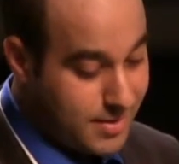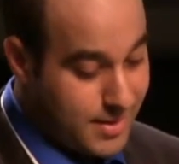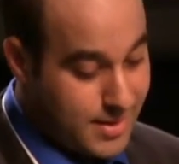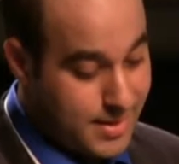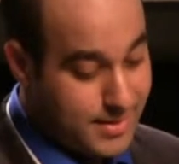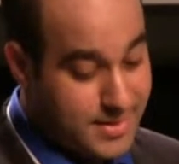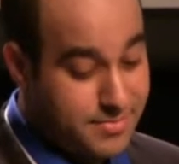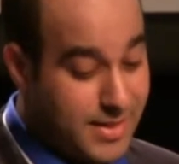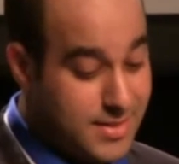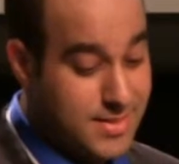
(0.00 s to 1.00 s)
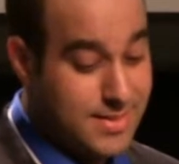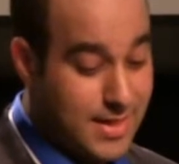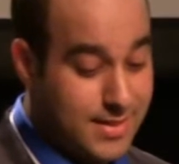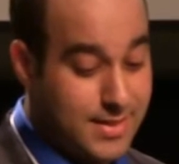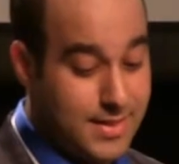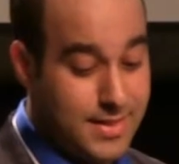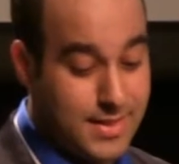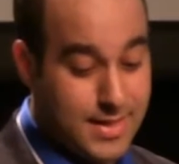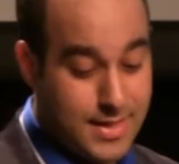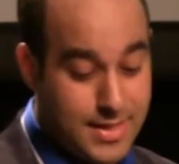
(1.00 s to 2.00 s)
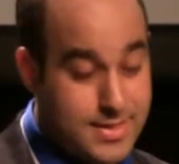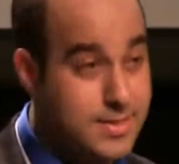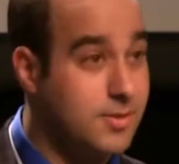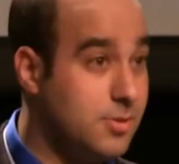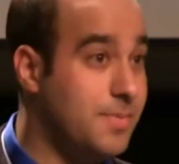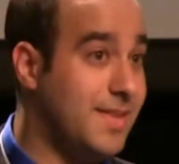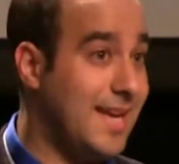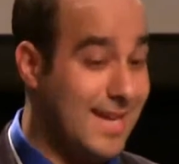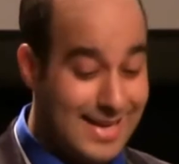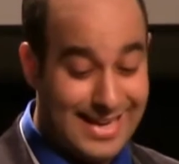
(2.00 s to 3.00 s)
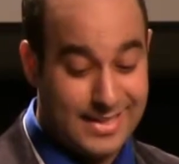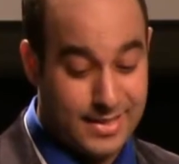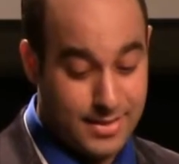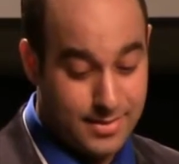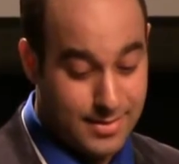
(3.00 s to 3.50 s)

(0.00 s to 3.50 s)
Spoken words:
in the Israeli society is not to be taken lightly.